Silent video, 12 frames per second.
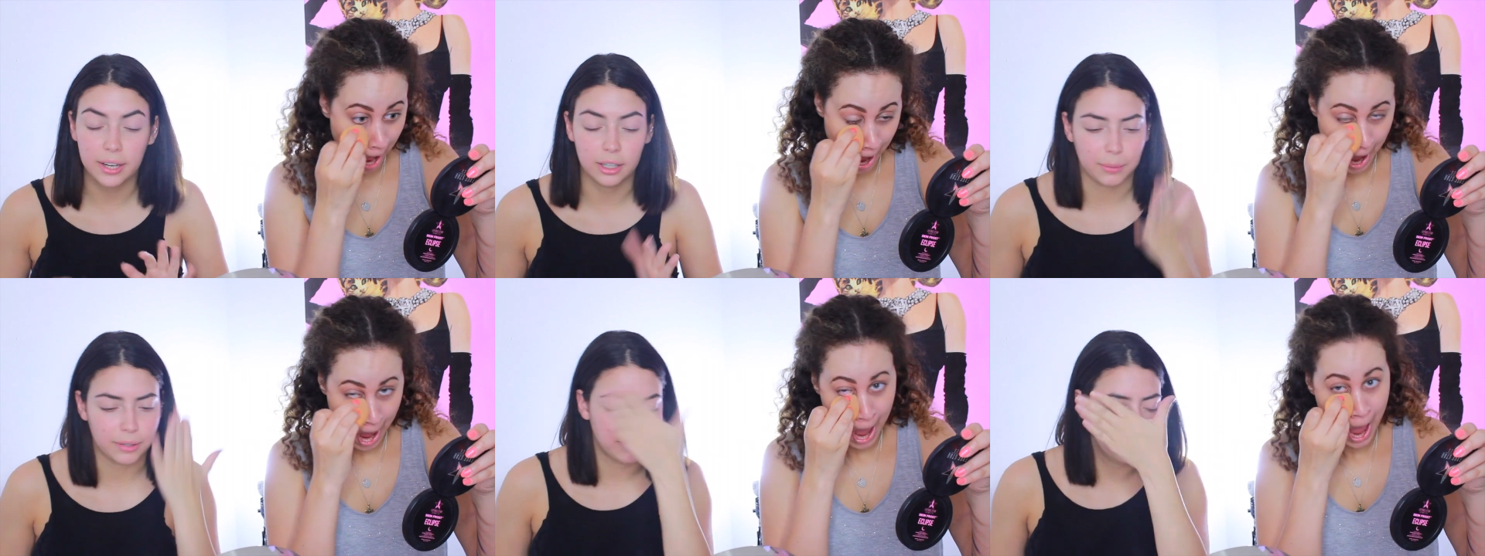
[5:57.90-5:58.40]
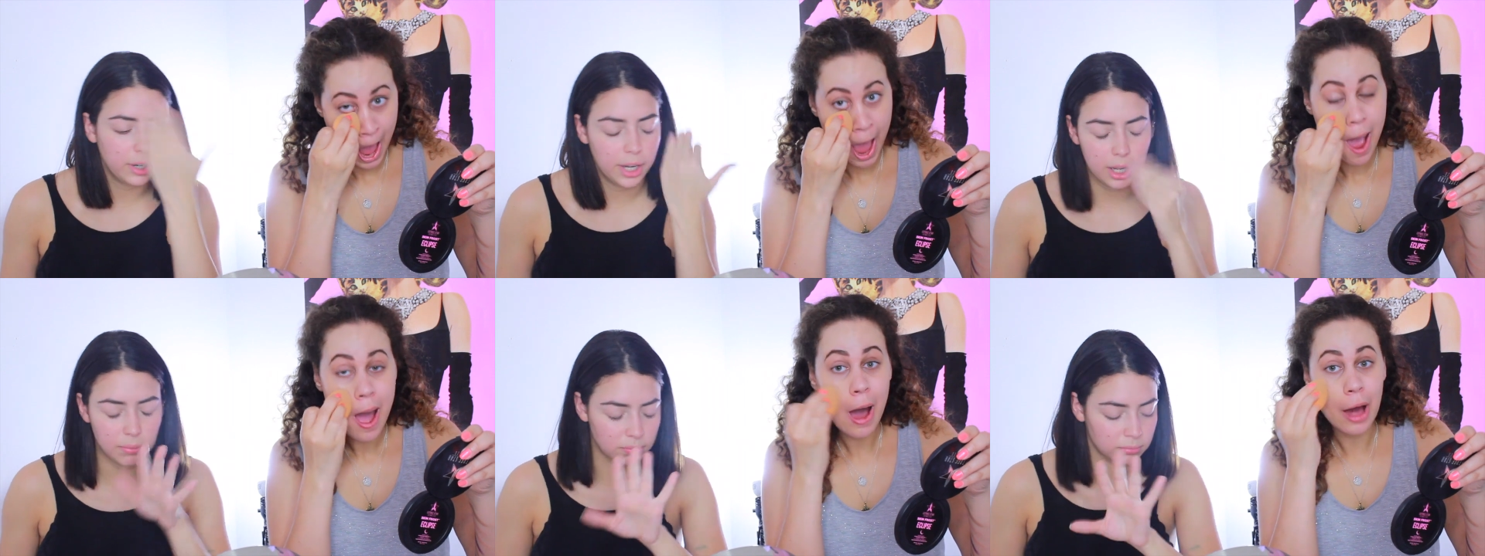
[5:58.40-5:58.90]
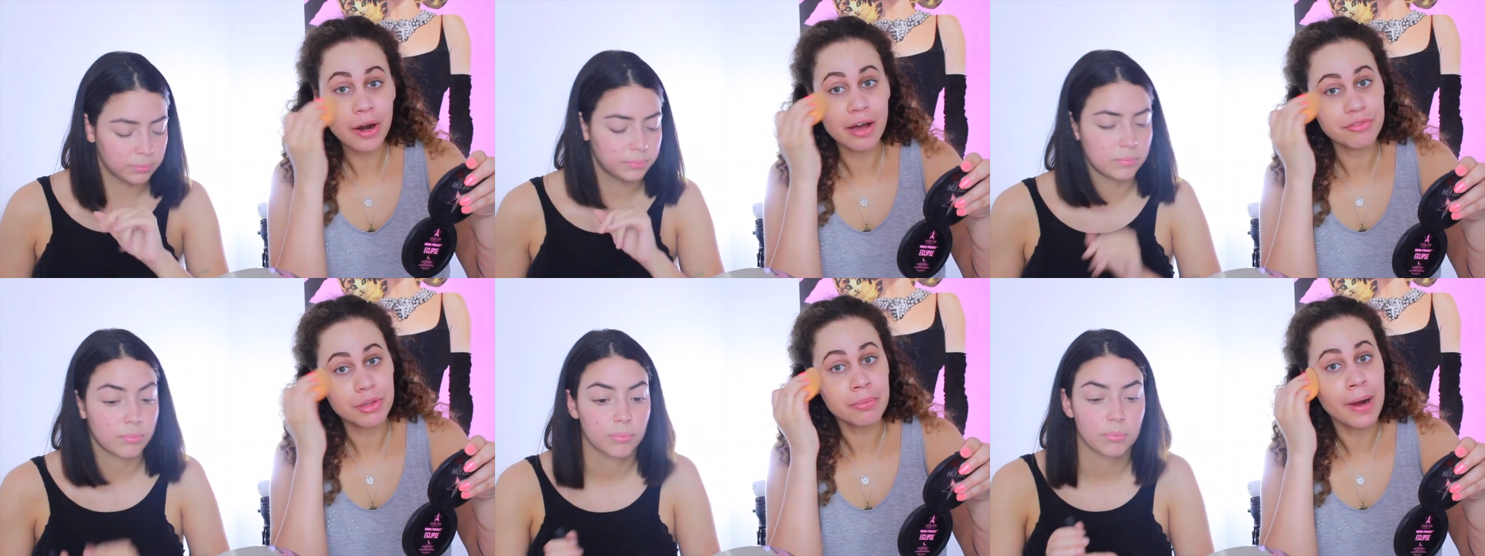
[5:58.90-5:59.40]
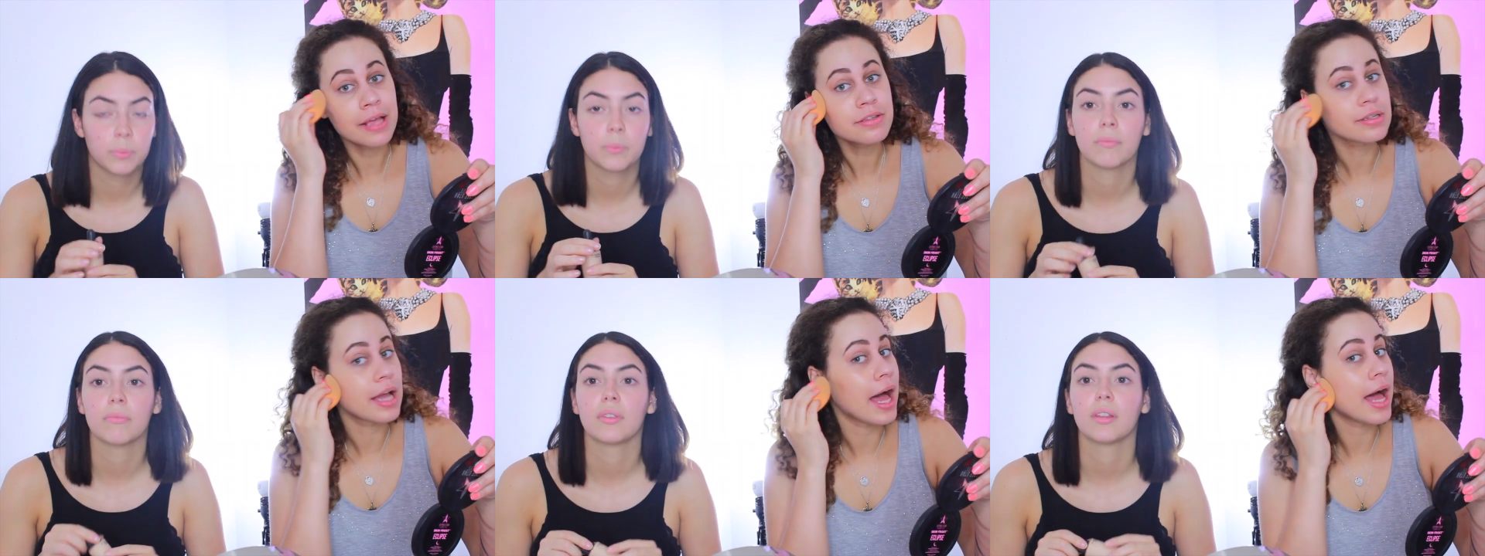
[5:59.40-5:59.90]
Speaker 1: you know my forehead
Speaker 2: hot mm. off the press
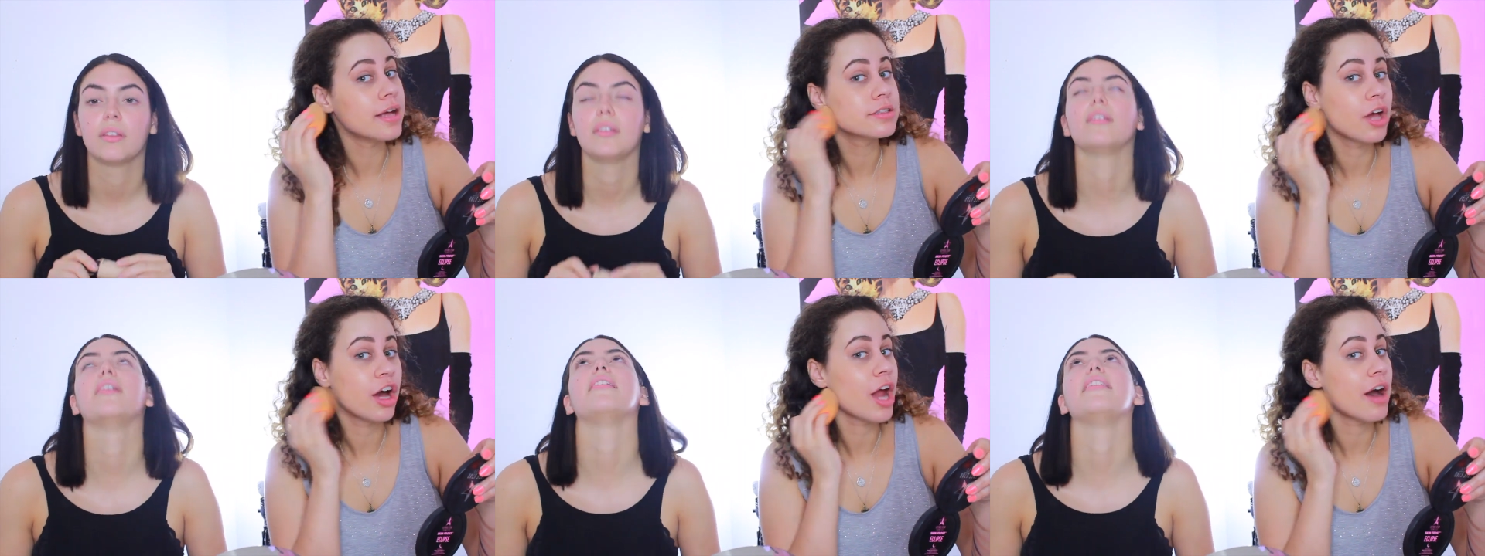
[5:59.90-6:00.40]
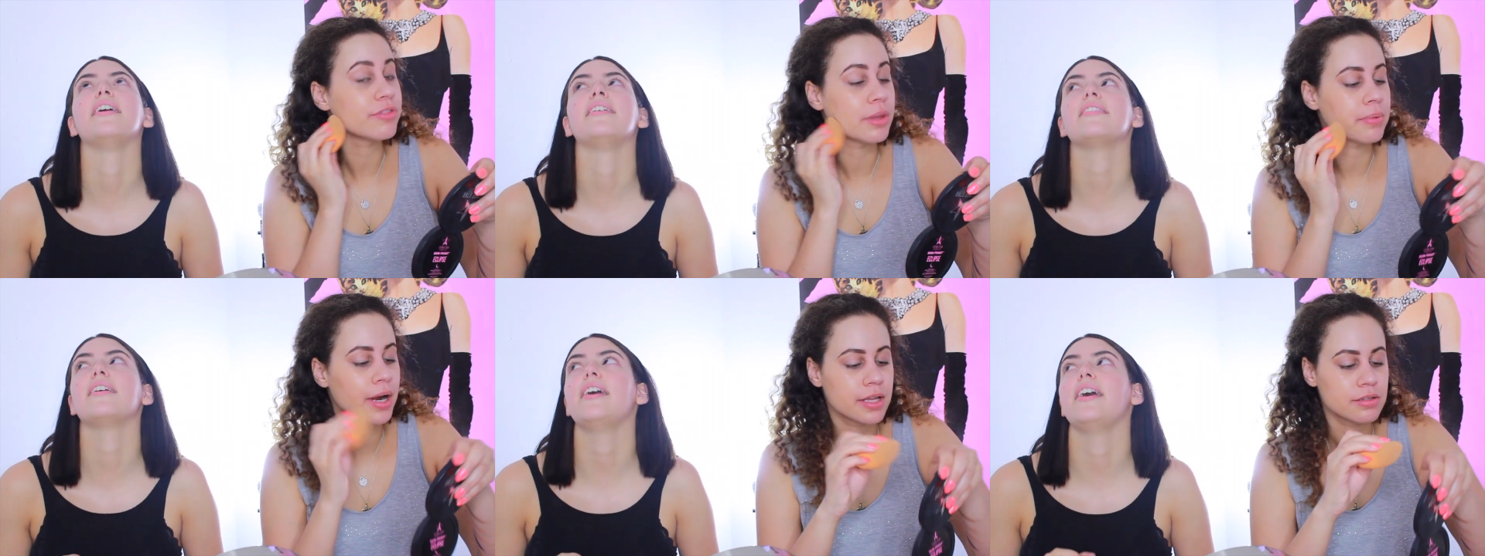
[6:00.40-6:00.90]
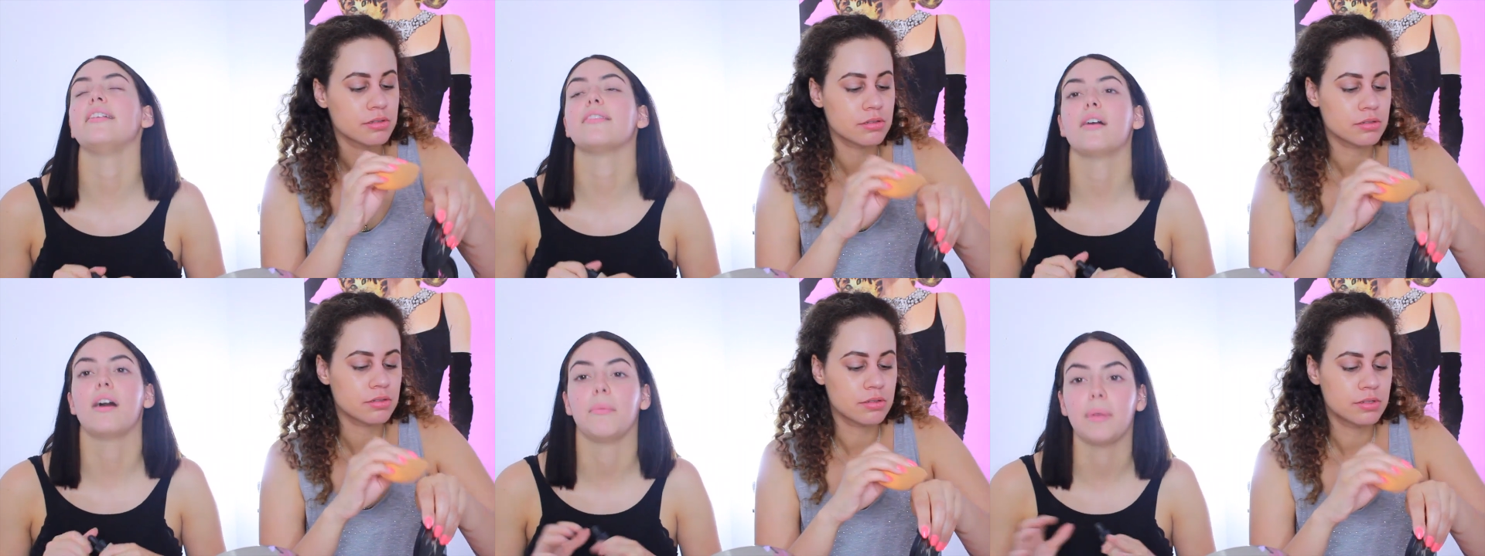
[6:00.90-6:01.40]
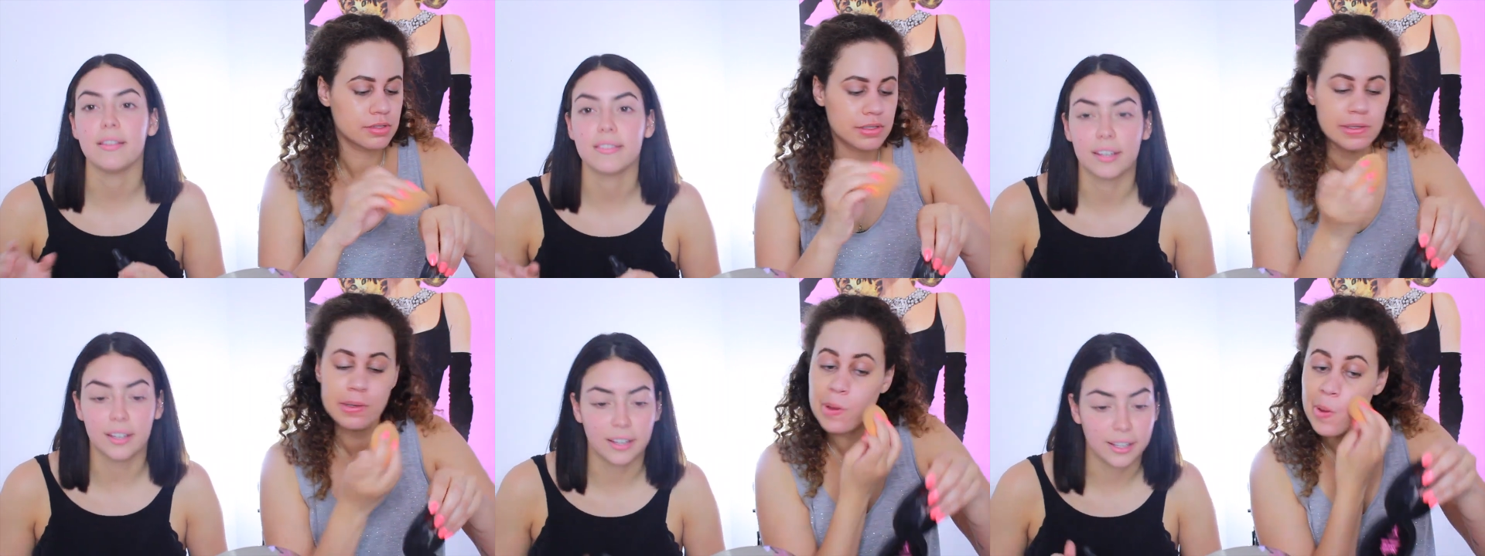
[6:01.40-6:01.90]
guys hot this the
Speaker 1: press. is
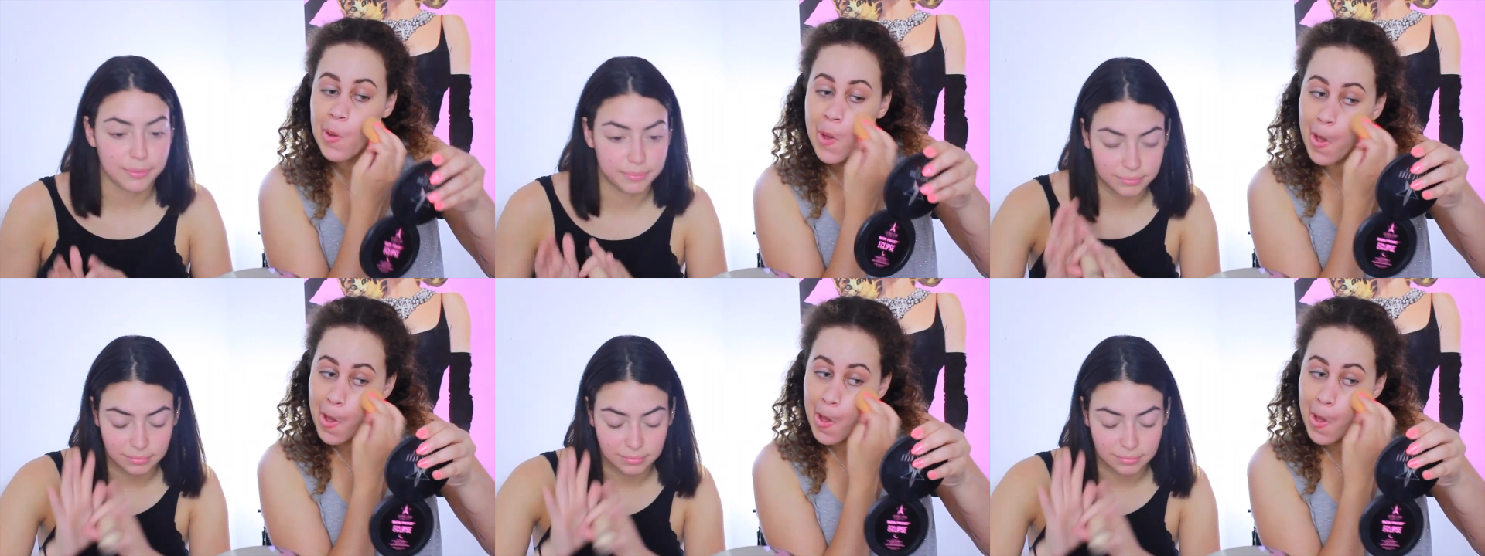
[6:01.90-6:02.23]
amazing like